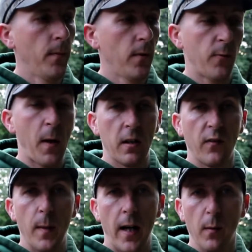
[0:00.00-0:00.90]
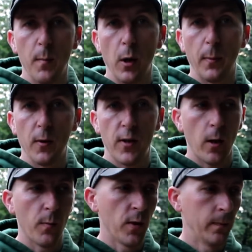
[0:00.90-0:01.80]
especially if you're buying multiple
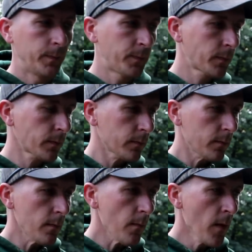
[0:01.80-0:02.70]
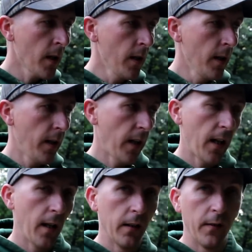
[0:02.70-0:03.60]
setups.
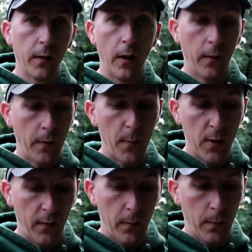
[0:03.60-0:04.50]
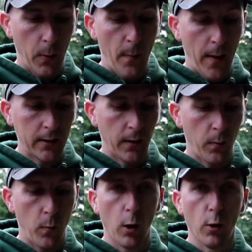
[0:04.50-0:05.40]
And obviously, going back to
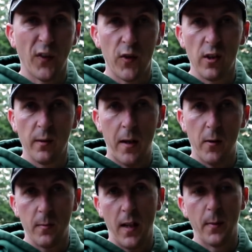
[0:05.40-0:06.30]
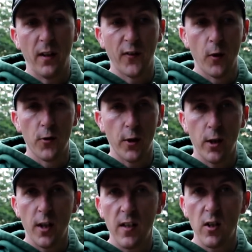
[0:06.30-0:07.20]
what lure fishing is about, it's about a bit of fun, so you
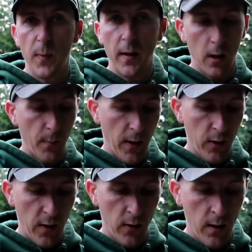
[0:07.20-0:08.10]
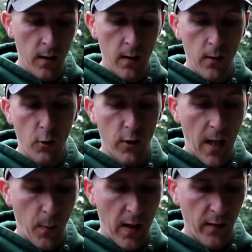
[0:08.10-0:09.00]
don't need to spend a lot of money, so it's just
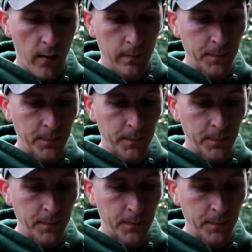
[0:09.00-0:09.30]
getting whatever.